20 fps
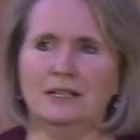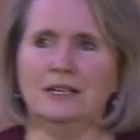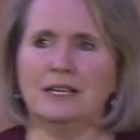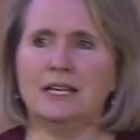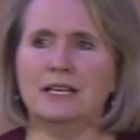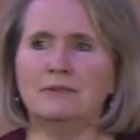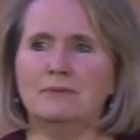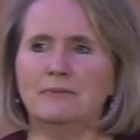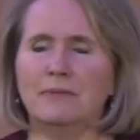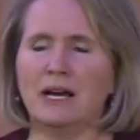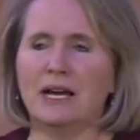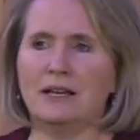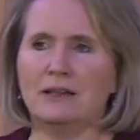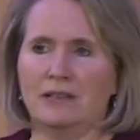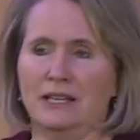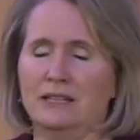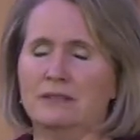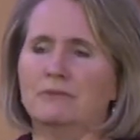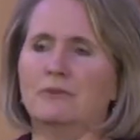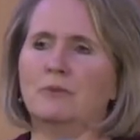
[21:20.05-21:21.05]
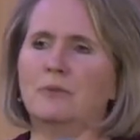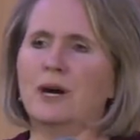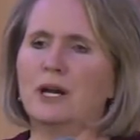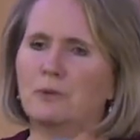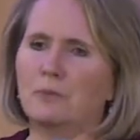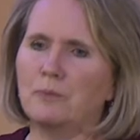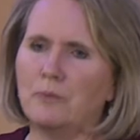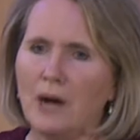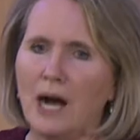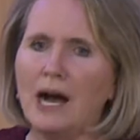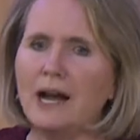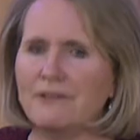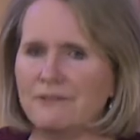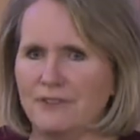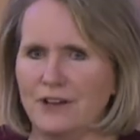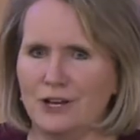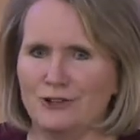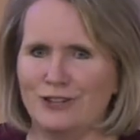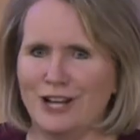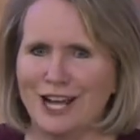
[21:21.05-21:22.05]
in my, in what I
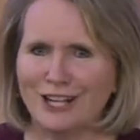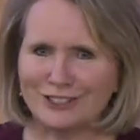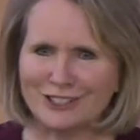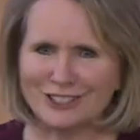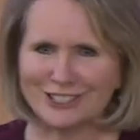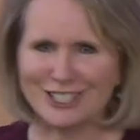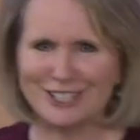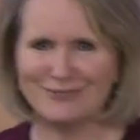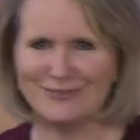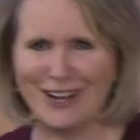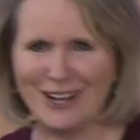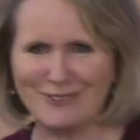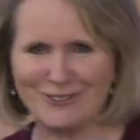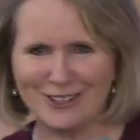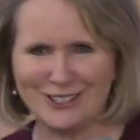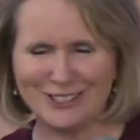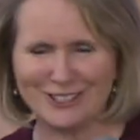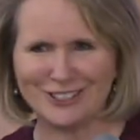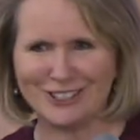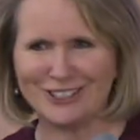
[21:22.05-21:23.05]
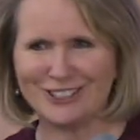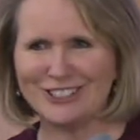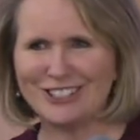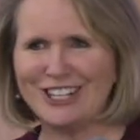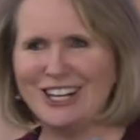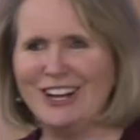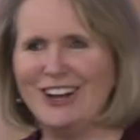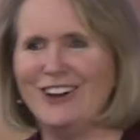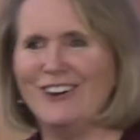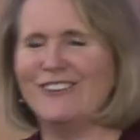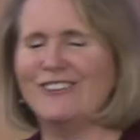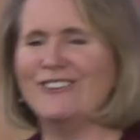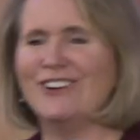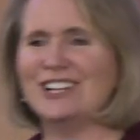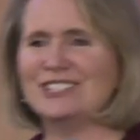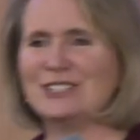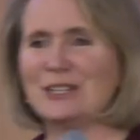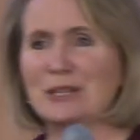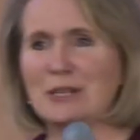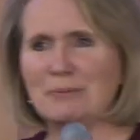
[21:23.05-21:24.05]
found actually in my research
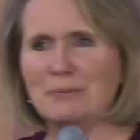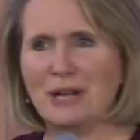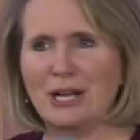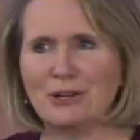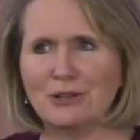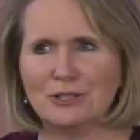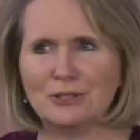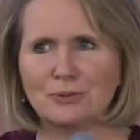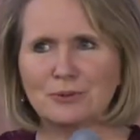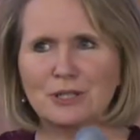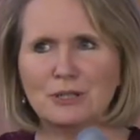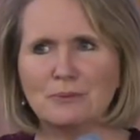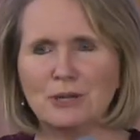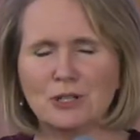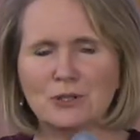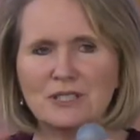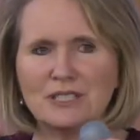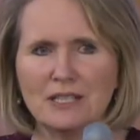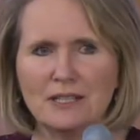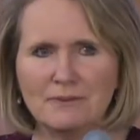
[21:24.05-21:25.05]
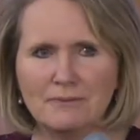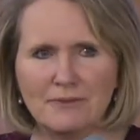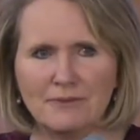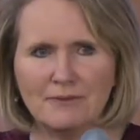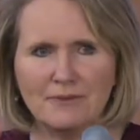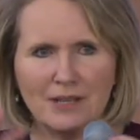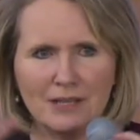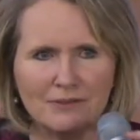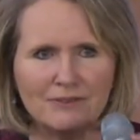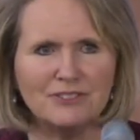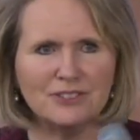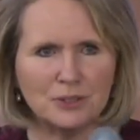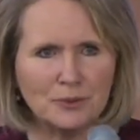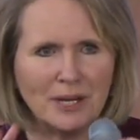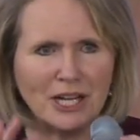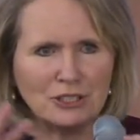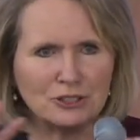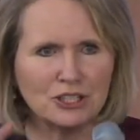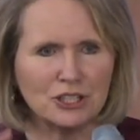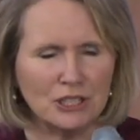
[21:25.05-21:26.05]
was that the parents were the most Im
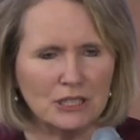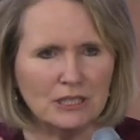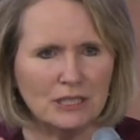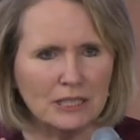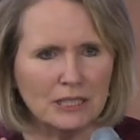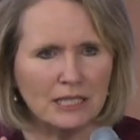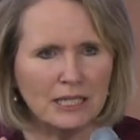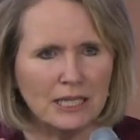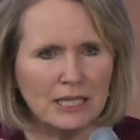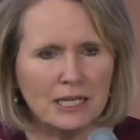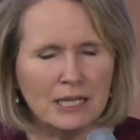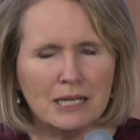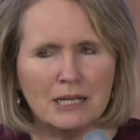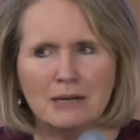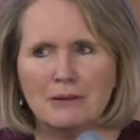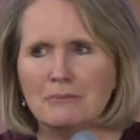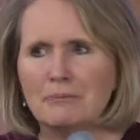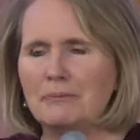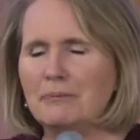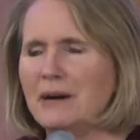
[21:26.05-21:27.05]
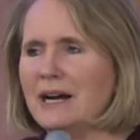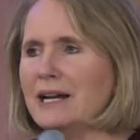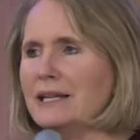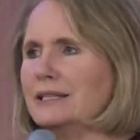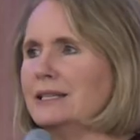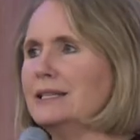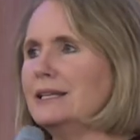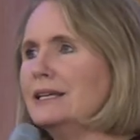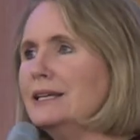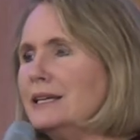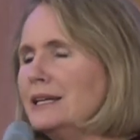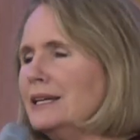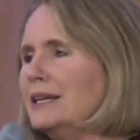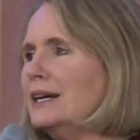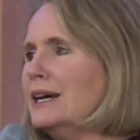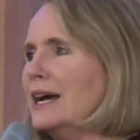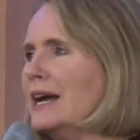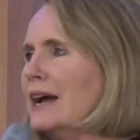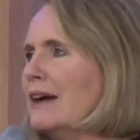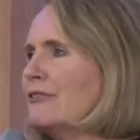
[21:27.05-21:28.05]
influential, but
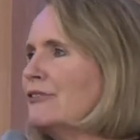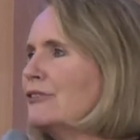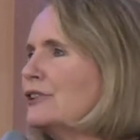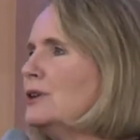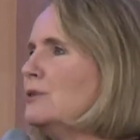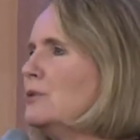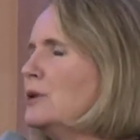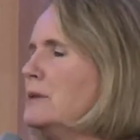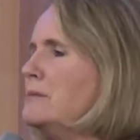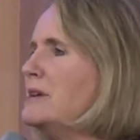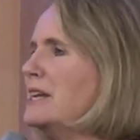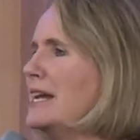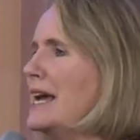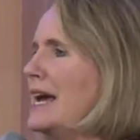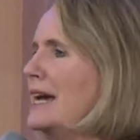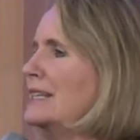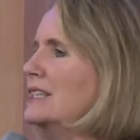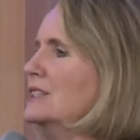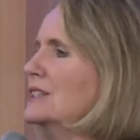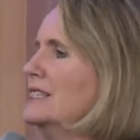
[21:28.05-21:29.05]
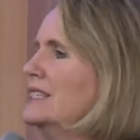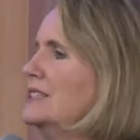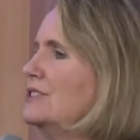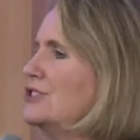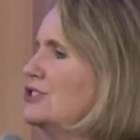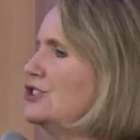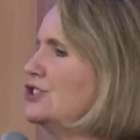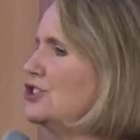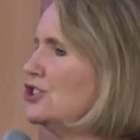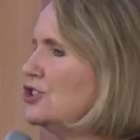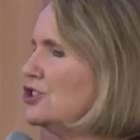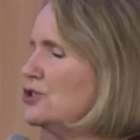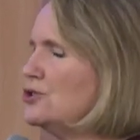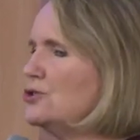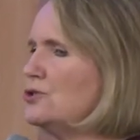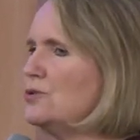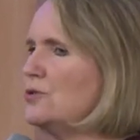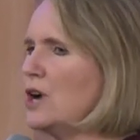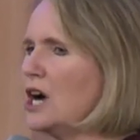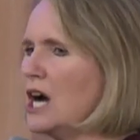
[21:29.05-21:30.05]
every woman had at least
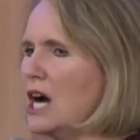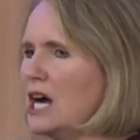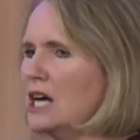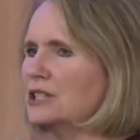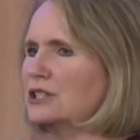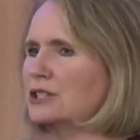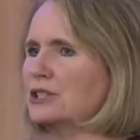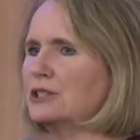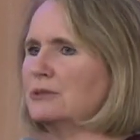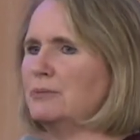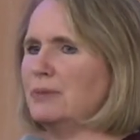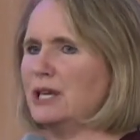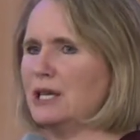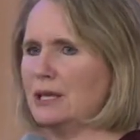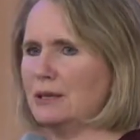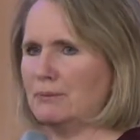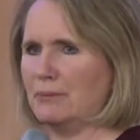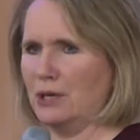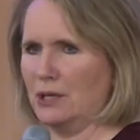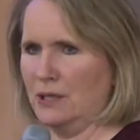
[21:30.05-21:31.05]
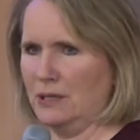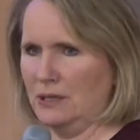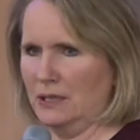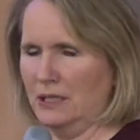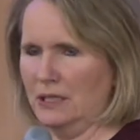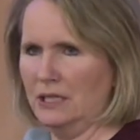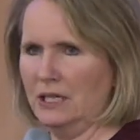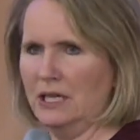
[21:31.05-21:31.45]
two other people